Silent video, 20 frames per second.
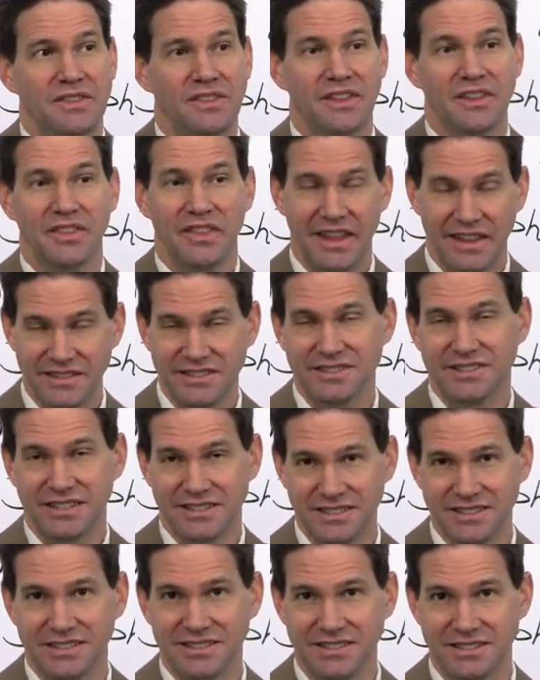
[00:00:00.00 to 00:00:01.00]
that then
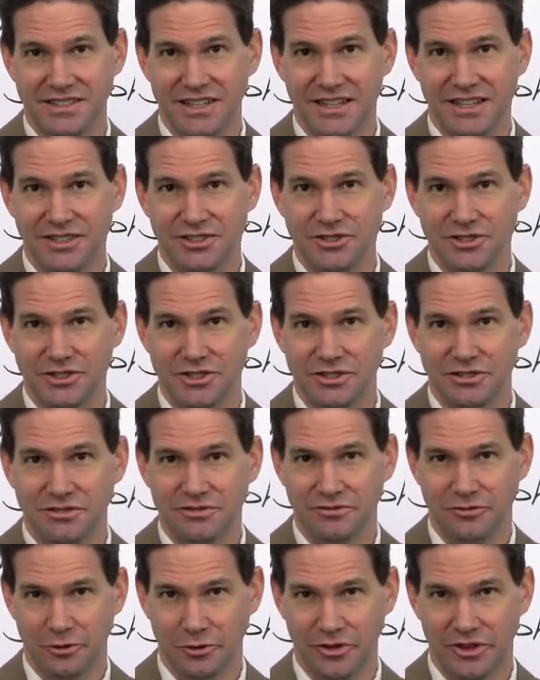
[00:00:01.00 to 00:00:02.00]
sets the stage
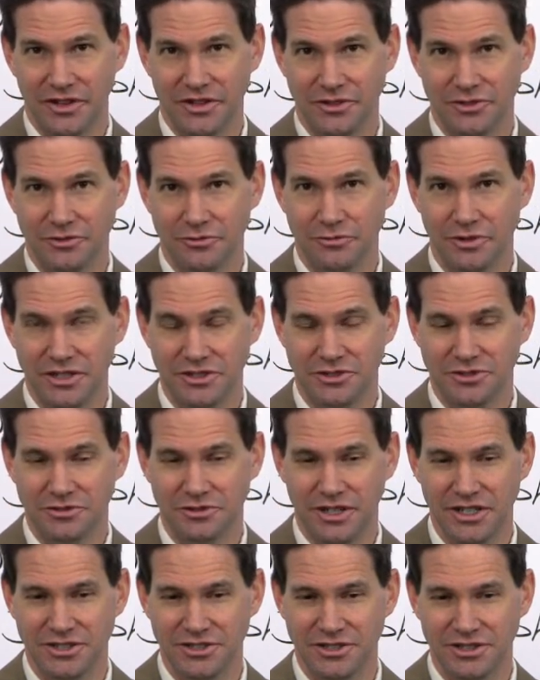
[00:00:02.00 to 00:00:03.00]
for this
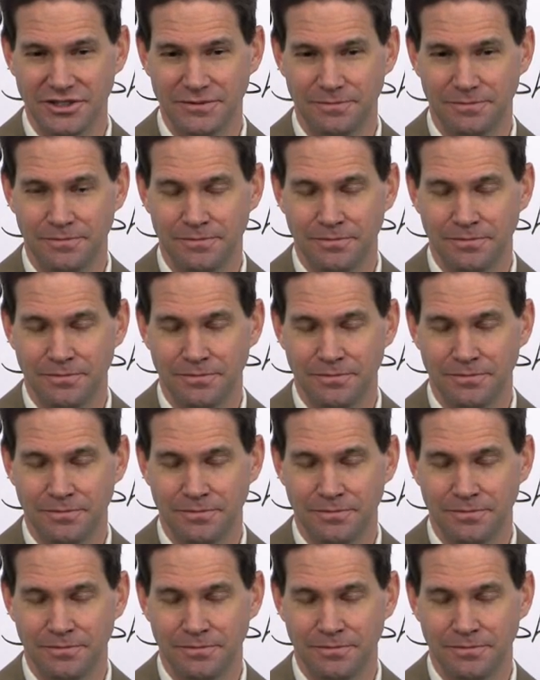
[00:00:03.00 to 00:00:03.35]
restoration.